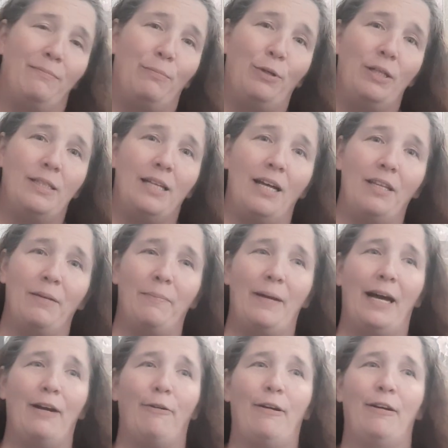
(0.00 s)
Put us on the
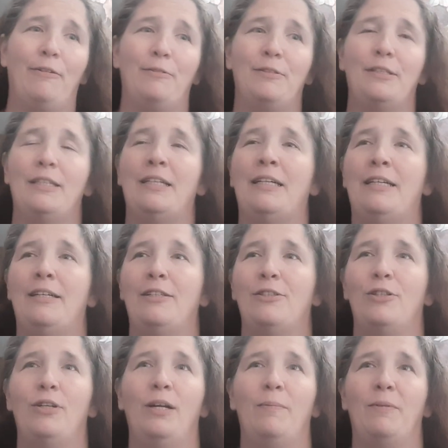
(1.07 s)
background,
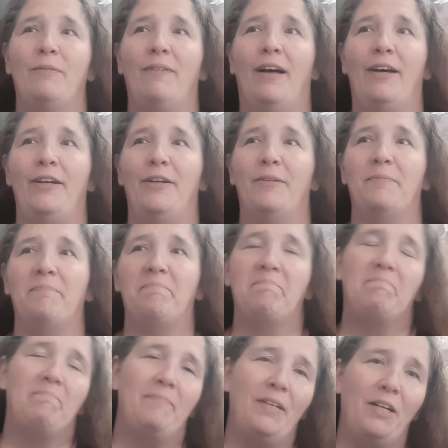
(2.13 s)
turn up the volume.
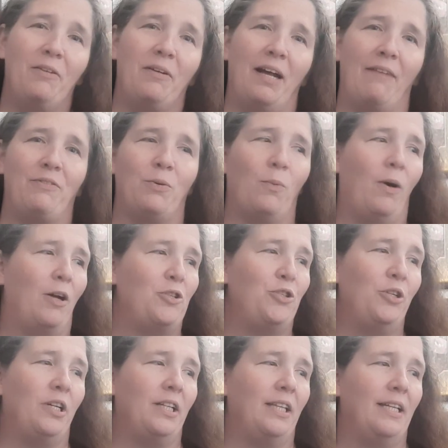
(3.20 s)
You don't have to watch. You
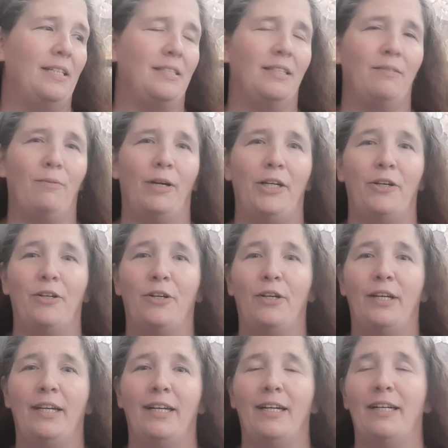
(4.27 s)
could listen while you're
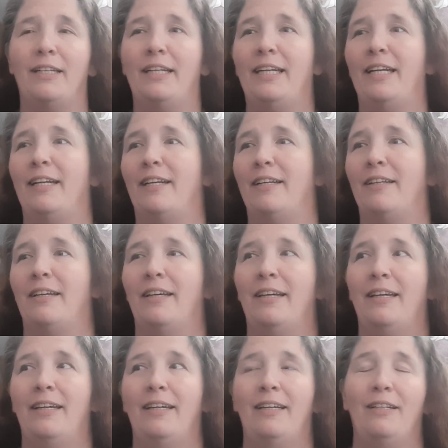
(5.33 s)
cooking and cleaning and
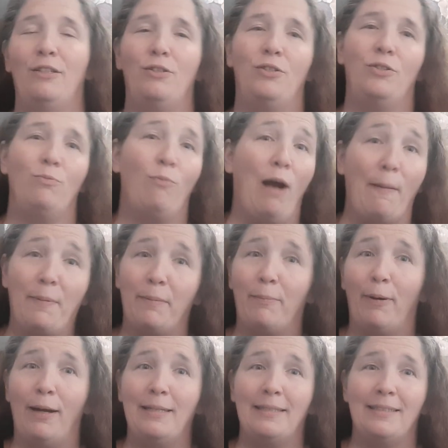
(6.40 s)
wrapping
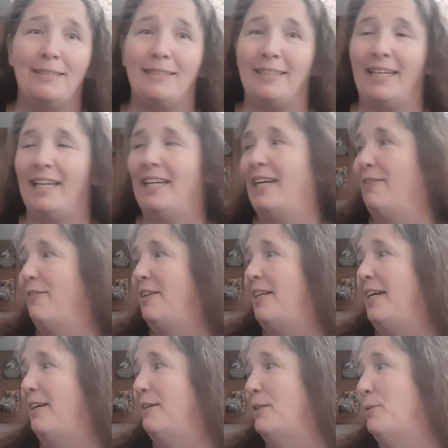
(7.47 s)
presents and getting
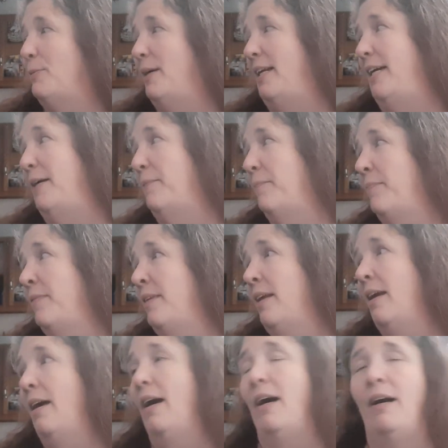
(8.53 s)
everything else ready.
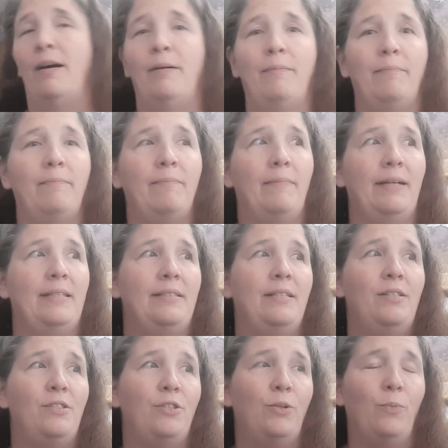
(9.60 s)
My
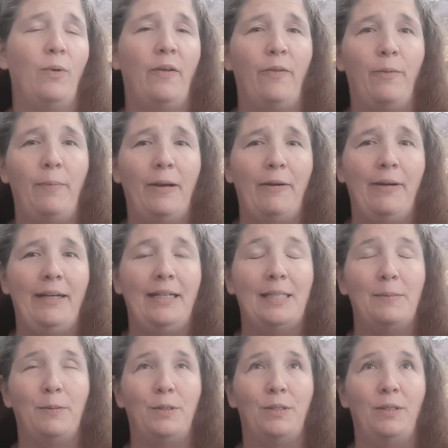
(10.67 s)
sister Weatherbearing is
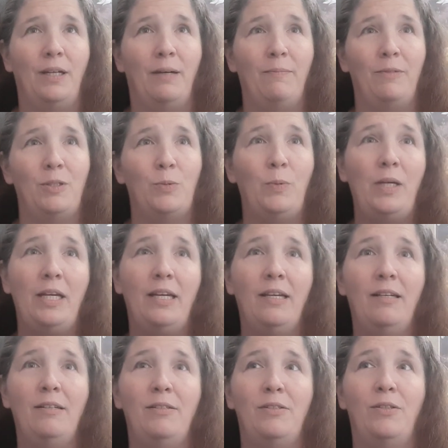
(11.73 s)
supposed to come this week,
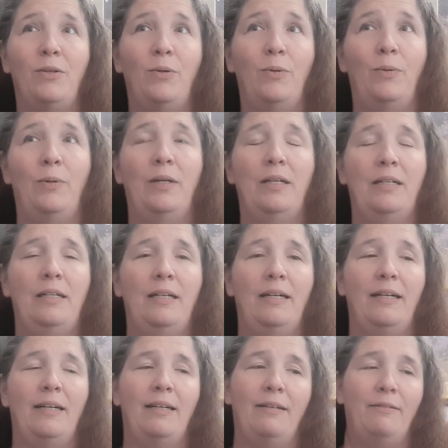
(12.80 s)
so
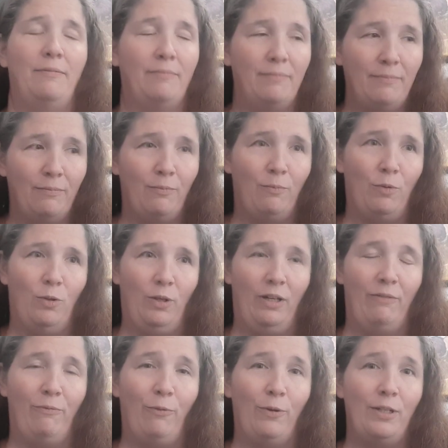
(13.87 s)
we're
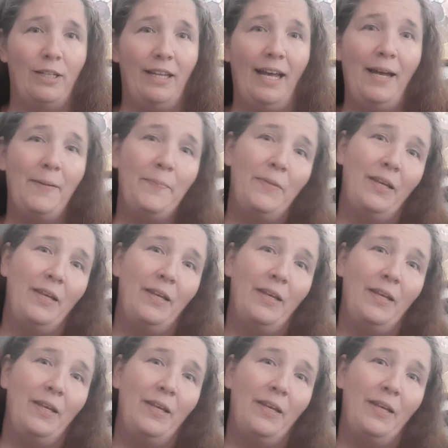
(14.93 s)
looking forward to that.